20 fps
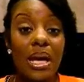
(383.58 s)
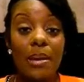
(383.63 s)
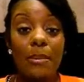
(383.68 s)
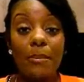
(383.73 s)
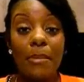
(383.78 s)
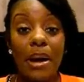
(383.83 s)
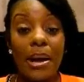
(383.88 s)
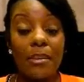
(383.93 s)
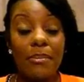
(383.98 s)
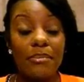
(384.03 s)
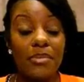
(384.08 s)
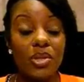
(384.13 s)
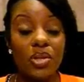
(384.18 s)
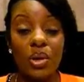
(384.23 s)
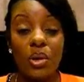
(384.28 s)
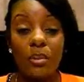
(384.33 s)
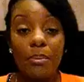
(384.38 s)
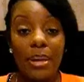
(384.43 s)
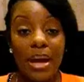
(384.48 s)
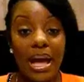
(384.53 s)
my, you
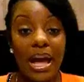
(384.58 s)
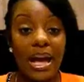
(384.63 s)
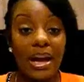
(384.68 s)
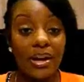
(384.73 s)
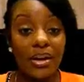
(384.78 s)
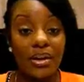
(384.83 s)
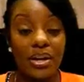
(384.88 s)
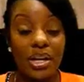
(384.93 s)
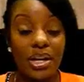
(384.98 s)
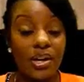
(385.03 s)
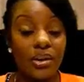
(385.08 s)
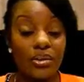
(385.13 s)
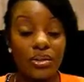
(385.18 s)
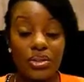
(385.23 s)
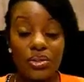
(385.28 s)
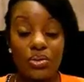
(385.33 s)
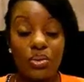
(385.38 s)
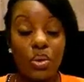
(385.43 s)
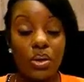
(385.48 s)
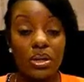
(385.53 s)
know, bag here
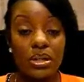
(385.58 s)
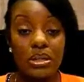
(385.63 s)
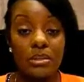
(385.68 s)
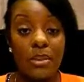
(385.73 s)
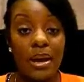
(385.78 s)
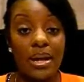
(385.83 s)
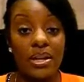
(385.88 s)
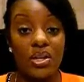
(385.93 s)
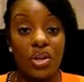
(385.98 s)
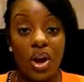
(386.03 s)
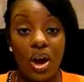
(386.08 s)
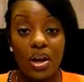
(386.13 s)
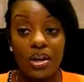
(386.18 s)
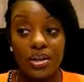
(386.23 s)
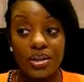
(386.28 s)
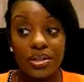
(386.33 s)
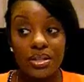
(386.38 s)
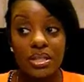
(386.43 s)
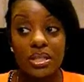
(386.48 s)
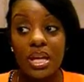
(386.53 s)
to onto my
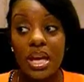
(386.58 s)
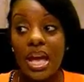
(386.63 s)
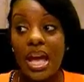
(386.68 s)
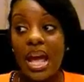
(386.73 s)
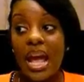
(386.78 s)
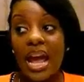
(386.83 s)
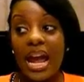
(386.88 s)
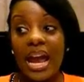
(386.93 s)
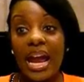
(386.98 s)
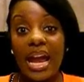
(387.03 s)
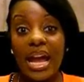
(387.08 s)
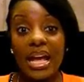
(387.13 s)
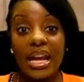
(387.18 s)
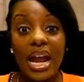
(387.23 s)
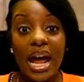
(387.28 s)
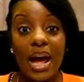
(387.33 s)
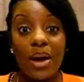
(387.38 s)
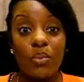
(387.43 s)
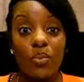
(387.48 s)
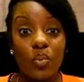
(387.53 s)
daughters, and
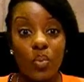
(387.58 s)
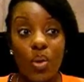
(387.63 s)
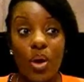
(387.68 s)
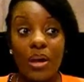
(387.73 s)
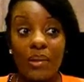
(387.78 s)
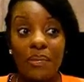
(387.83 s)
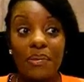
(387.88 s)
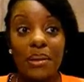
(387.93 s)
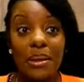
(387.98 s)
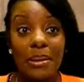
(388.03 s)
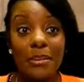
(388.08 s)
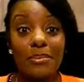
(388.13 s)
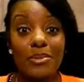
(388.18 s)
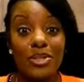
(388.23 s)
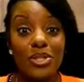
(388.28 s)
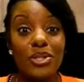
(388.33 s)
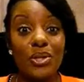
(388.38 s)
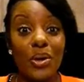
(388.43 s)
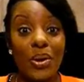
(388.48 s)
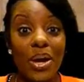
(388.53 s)
I want them
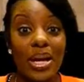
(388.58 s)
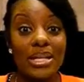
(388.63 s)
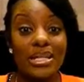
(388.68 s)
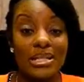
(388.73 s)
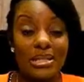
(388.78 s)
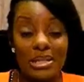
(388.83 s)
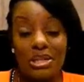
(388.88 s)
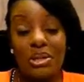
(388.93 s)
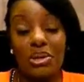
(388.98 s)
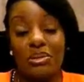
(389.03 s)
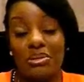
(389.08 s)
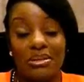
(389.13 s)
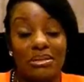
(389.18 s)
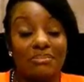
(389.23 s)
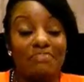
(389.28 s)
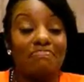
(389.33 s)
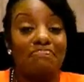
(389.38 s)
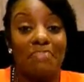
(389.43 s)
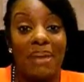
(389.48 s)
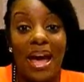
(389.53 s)
to, you know, to
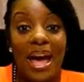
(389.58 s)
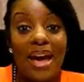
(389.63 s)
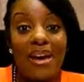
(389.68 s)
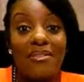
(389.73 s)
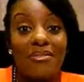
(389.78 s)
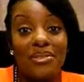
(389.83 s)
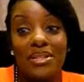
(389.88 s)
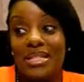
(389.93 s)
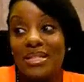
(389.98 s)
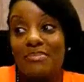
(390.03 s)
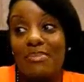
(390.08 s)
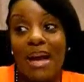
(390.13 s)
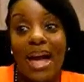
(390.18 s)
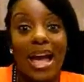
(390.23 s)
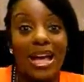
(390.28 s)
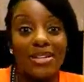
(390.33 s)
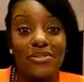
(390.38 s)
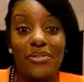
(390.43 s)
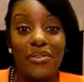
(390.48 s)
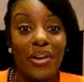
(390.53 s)
have these
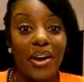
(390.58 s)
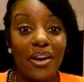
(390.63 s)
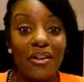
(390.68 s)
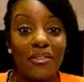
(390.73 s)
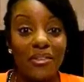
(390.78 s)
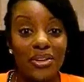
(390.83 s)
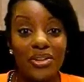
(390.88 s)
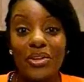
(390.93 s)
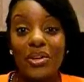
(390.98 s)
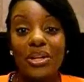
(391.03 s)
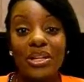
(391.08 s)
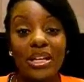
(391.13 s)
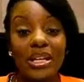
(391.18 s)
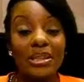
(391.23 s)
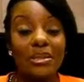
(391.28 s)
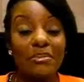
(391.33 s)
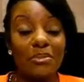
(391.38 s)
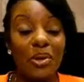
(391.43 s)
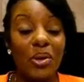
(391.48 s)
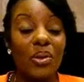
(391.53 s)
bags forever, you know, to
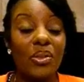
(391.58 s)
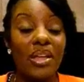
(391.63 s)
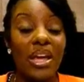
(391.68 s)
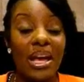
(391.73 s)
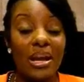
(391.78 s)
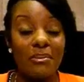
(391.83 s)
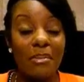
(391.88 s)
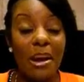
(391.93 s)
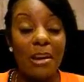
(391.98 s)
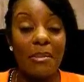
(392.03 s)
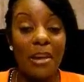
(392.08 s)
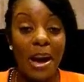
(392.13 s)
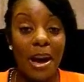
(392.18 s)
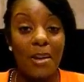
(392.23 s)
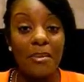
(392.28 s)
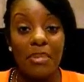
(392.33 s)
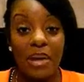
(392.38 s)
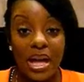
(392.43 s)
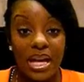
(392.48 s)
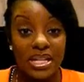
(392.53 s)
let them know that, hey, my
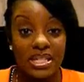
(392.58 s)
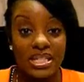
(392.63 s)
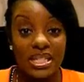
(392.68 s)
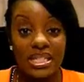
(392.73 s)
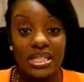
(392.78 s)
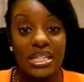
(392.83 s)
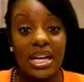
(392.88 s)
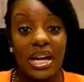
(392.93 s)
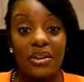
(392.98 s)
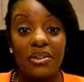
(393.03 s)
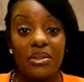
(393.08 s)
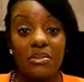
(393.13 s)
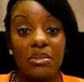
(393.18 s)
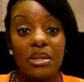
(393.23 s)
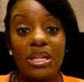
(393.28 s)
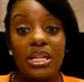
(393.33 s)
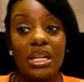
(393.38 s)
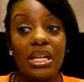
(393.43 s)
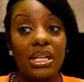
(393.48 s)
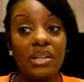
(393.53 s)
mom passed this down to
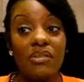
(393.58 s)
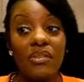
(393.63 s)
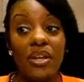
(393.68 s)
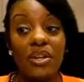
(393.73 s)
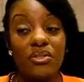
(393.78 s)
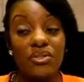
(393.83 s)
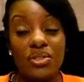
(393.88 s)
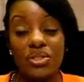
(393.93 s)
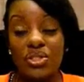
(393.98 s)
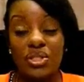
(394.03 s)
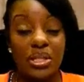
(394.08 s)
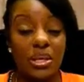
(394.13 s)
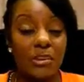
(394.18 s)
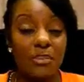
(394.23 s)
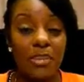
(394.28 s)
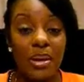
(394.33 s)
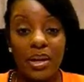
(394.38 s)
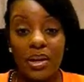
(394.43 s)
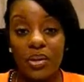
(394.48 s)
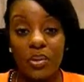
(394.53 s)
me, and they'll just
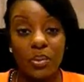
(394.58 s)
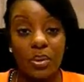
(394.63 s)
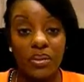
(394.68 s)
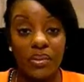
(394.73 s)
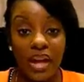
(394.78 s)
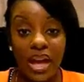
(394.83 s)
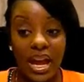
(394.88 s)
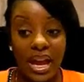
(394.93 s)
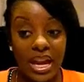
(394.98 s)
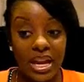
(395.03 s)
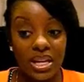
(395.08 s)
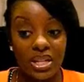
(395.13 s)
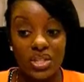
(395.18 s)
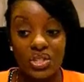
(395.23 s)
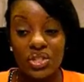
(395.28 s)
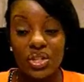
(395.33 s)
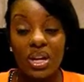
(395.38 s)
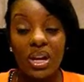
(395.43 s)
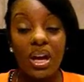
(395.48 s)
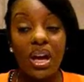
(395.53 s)
get better with age.